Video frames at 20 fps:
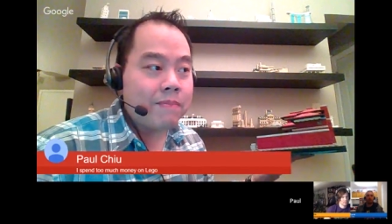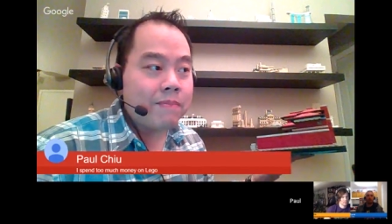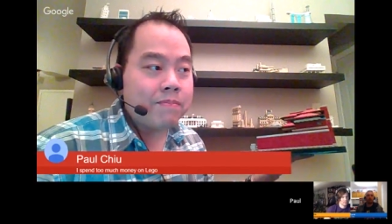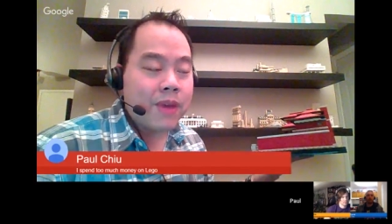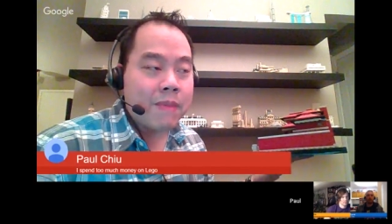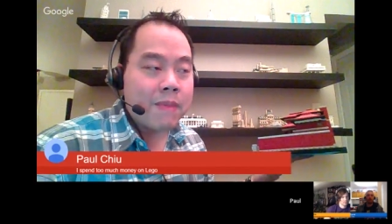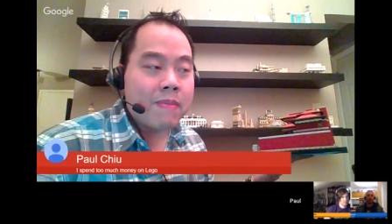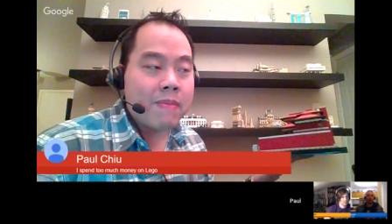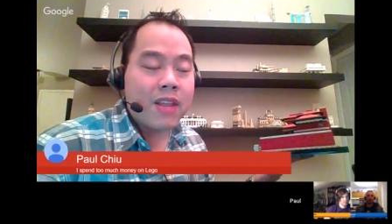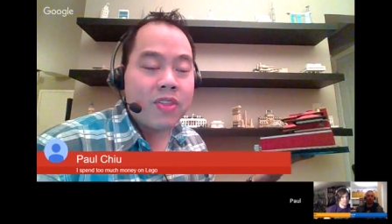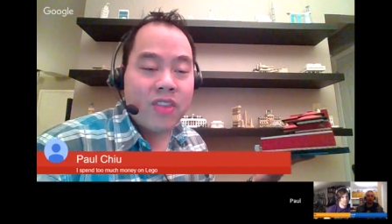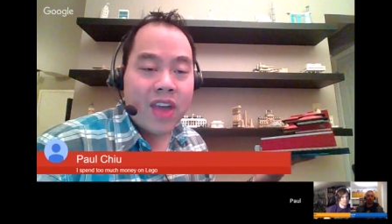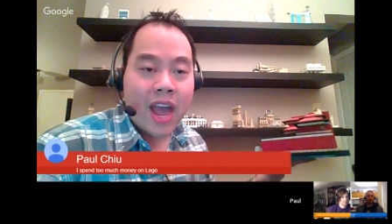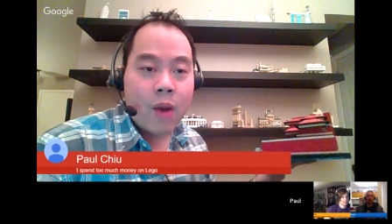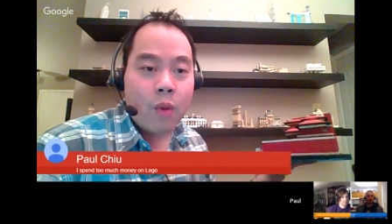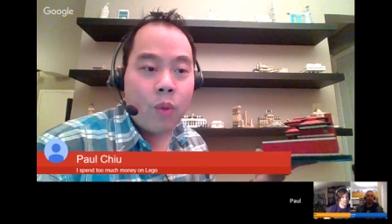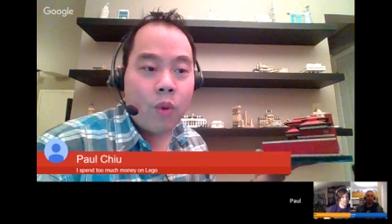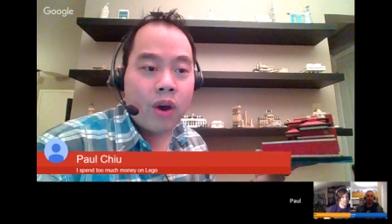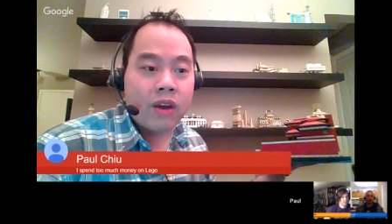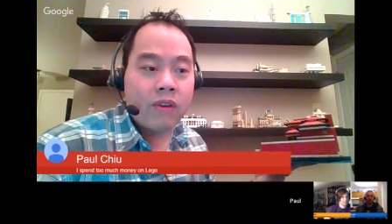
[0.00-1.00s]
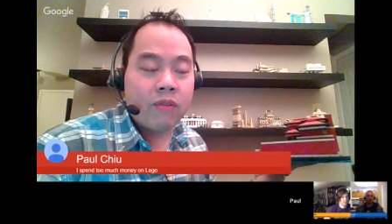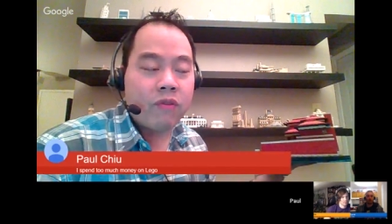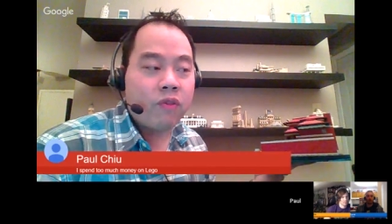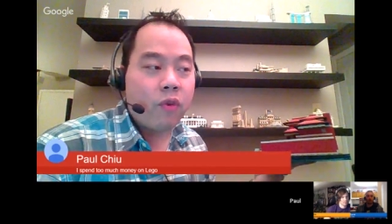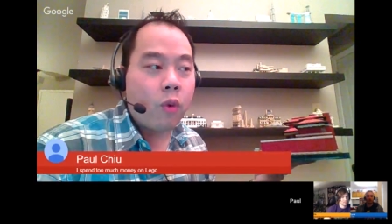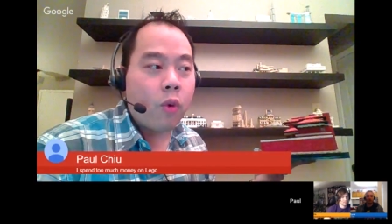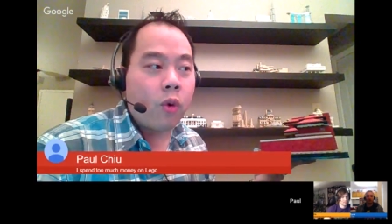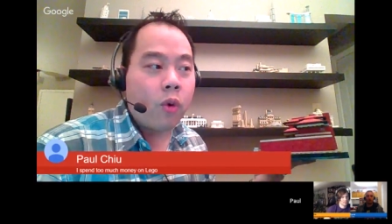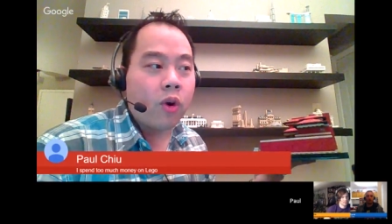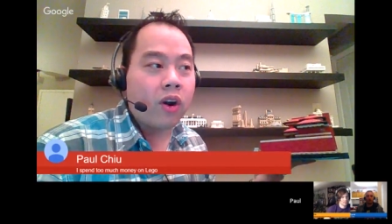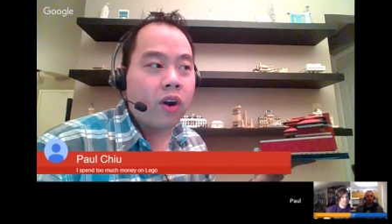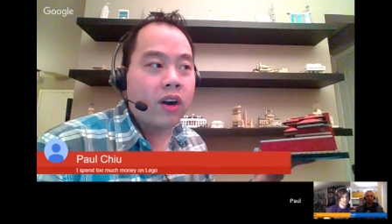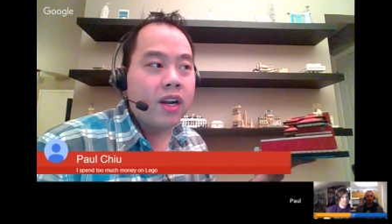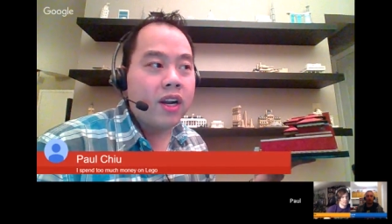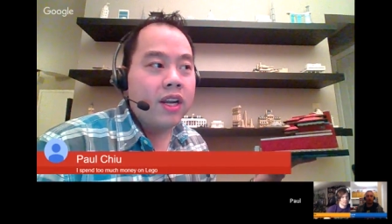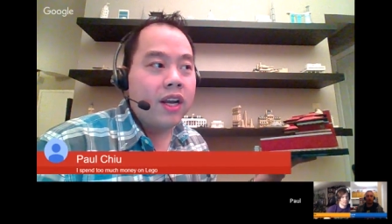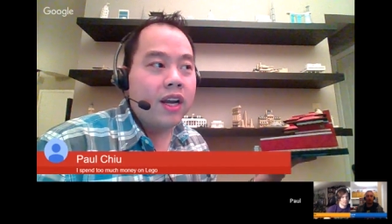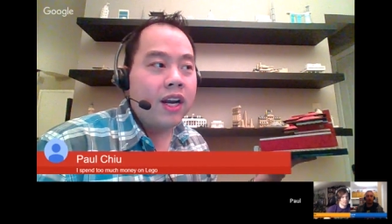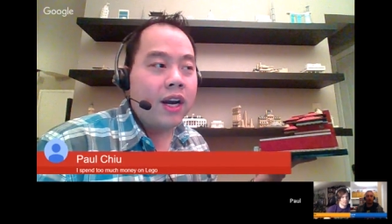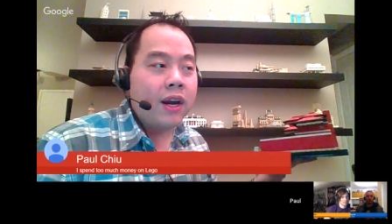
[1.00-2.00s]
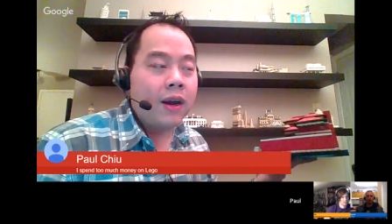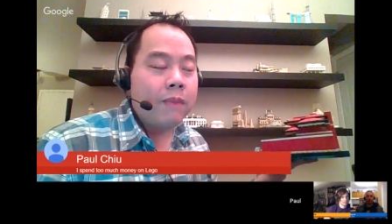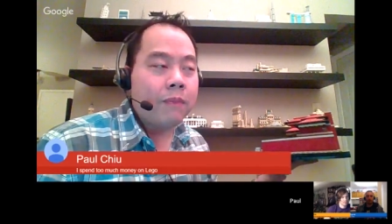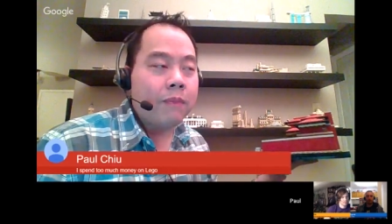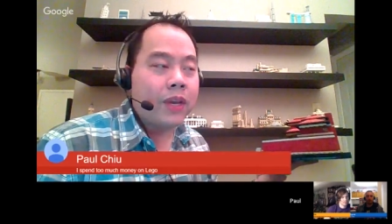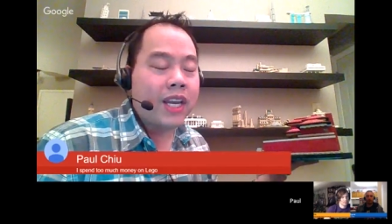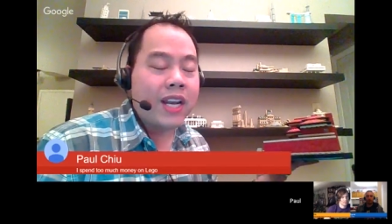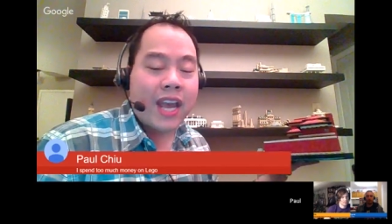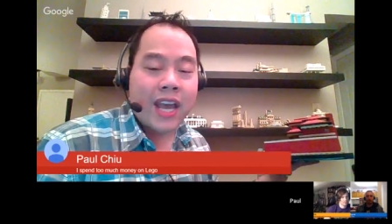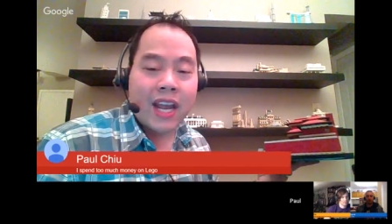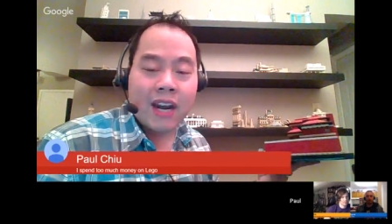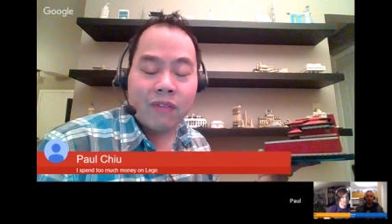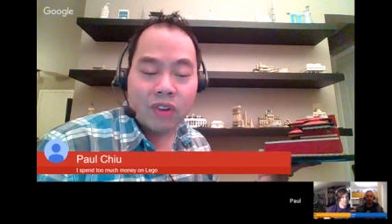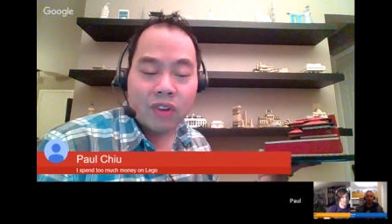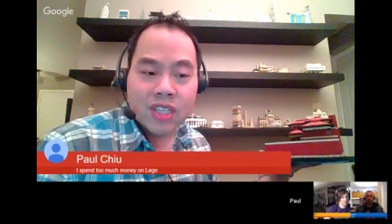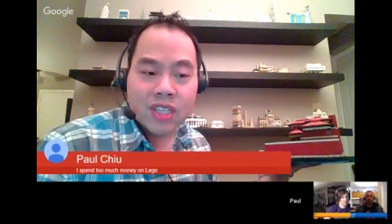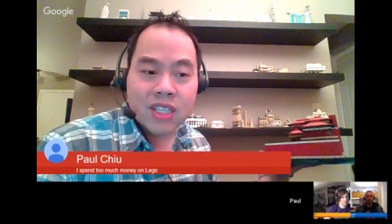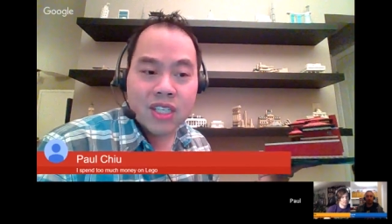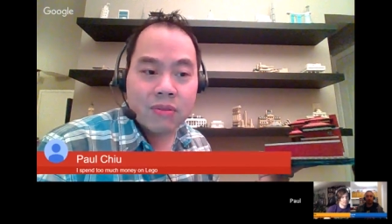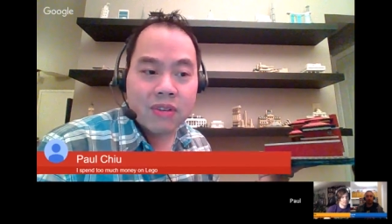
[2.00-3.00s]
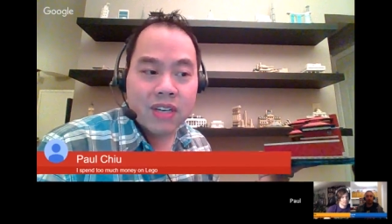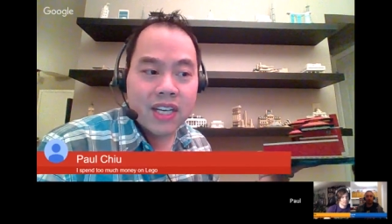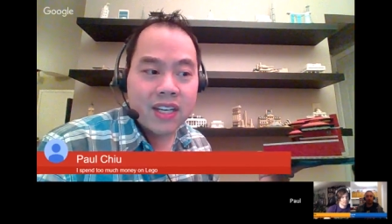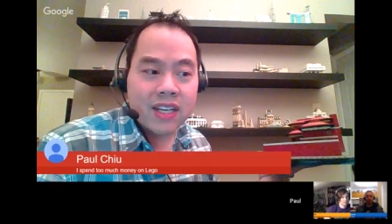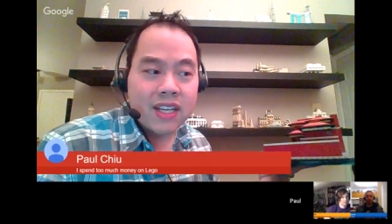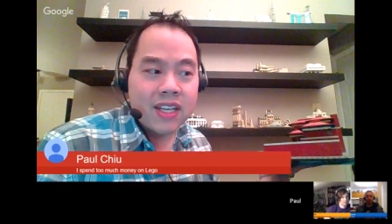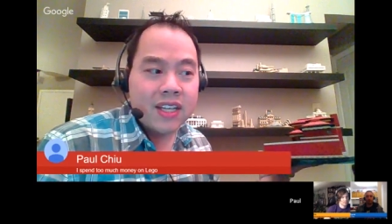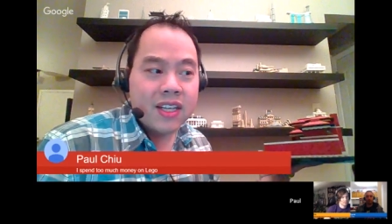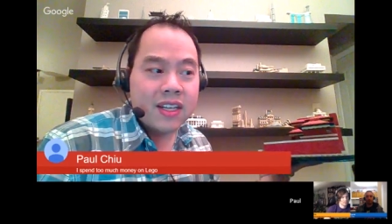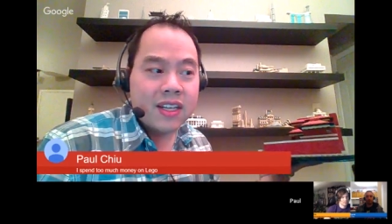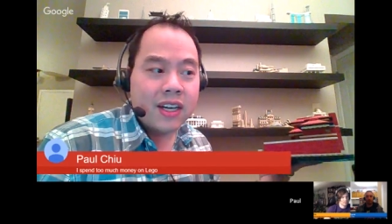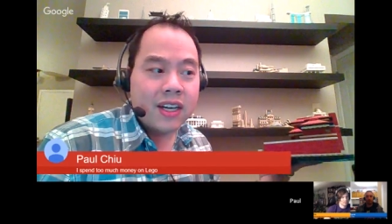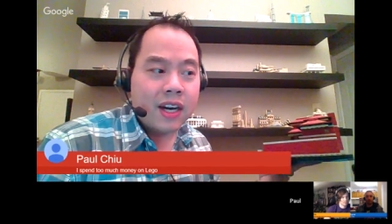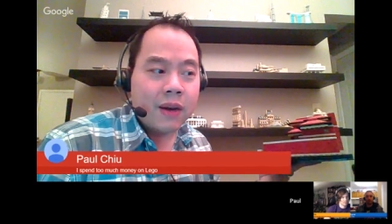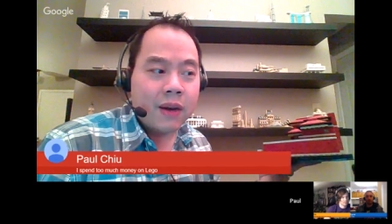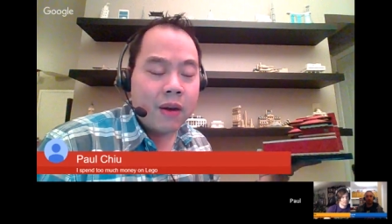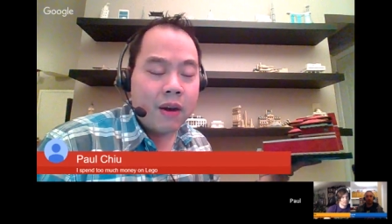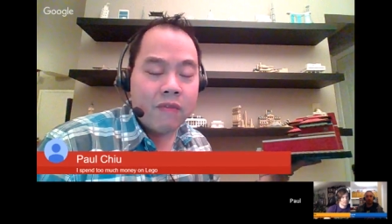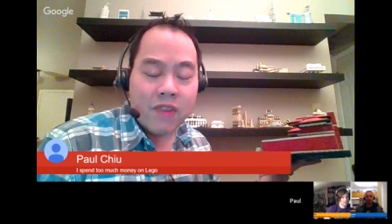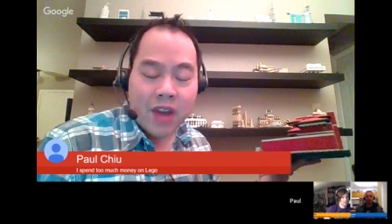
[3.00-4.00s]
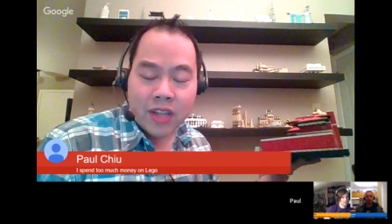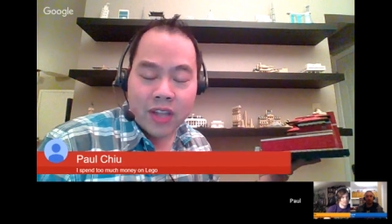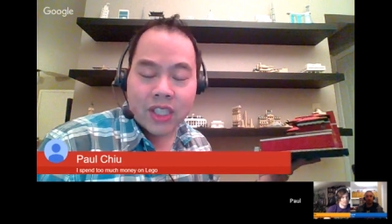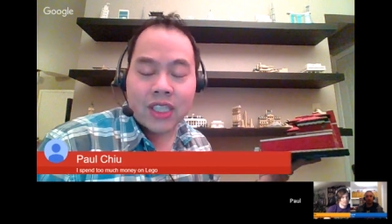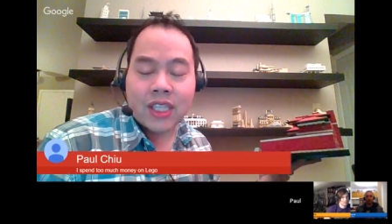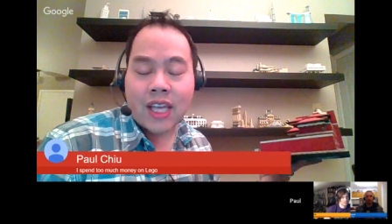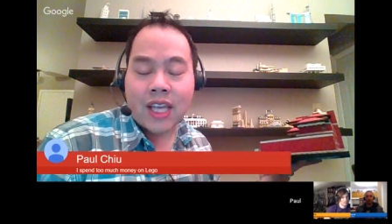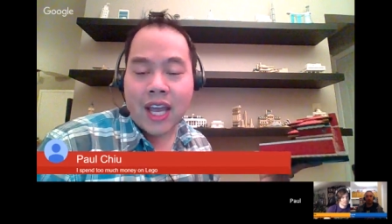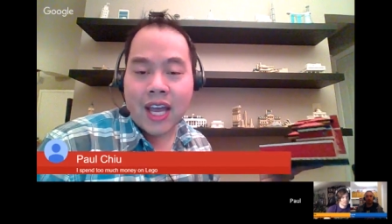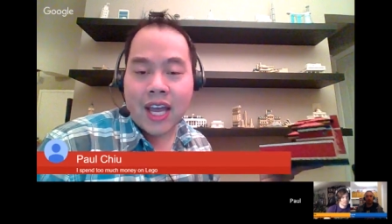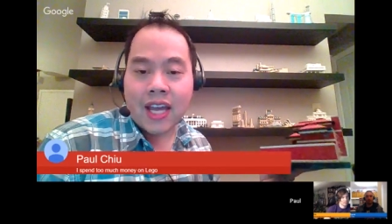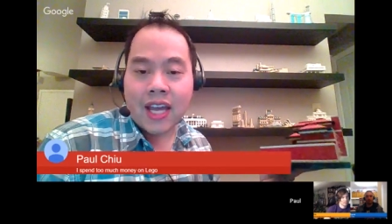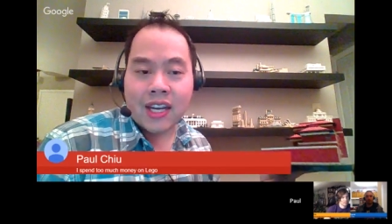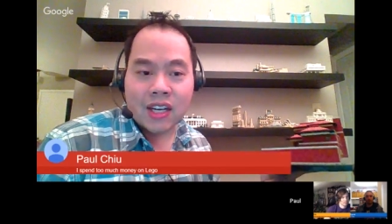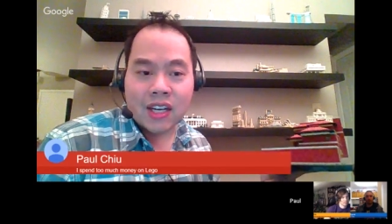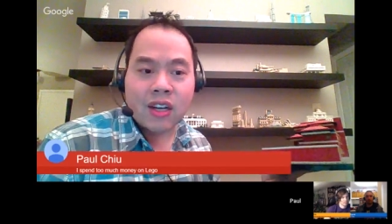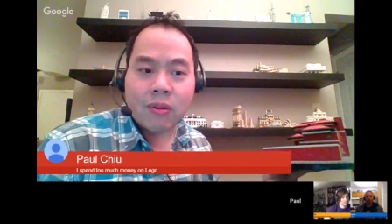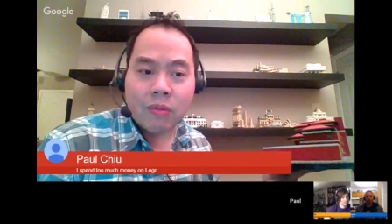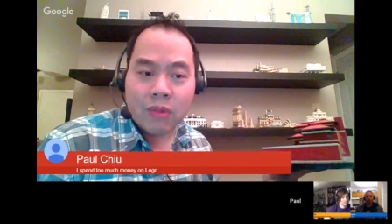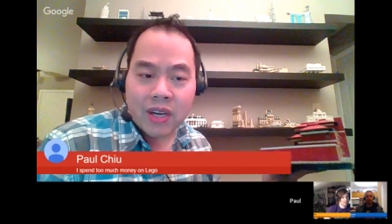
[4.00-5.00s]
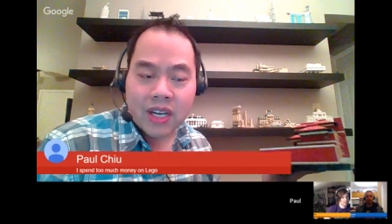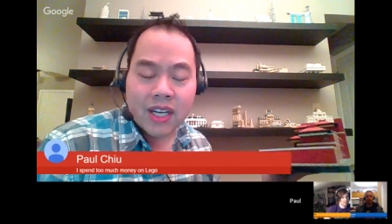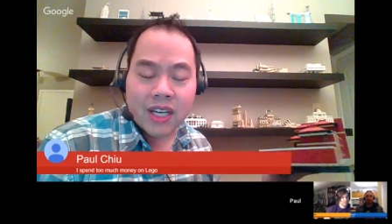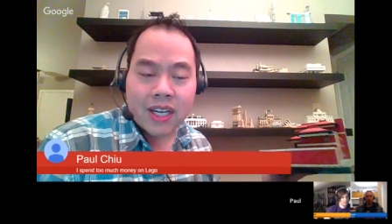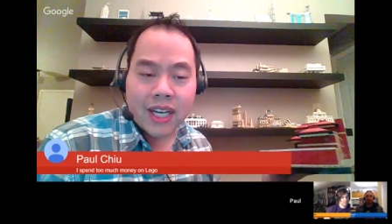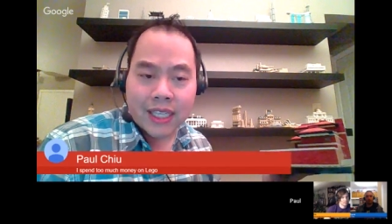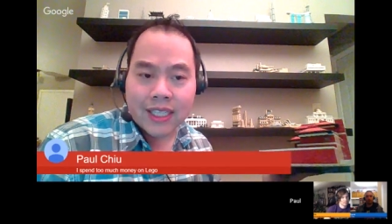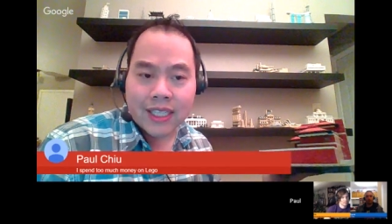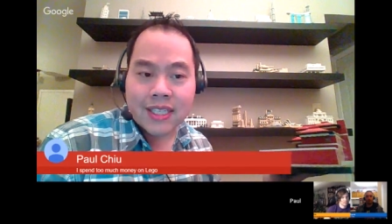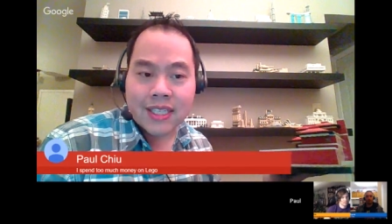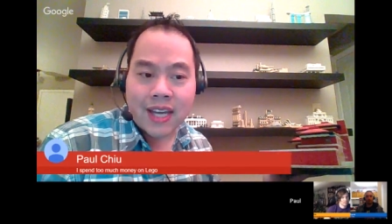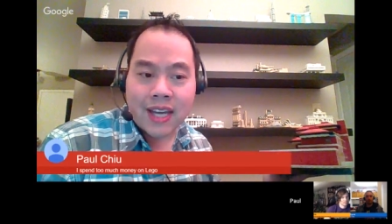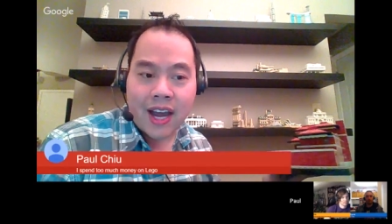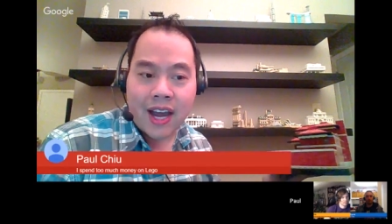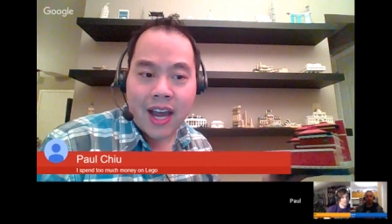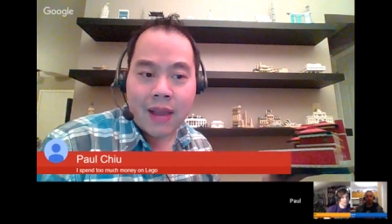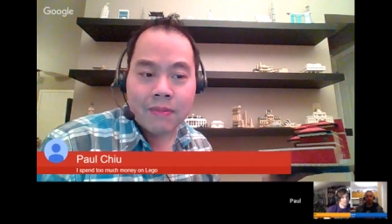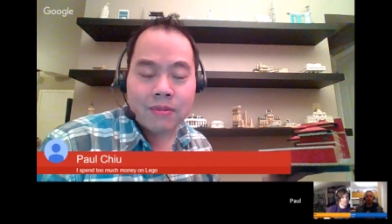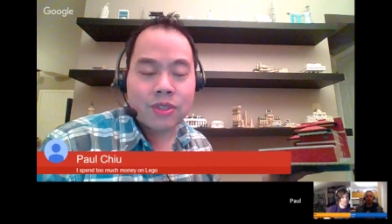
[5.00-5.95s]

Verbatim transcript: they made that one for um, like an anniversary uh, event they had in Korea at the time.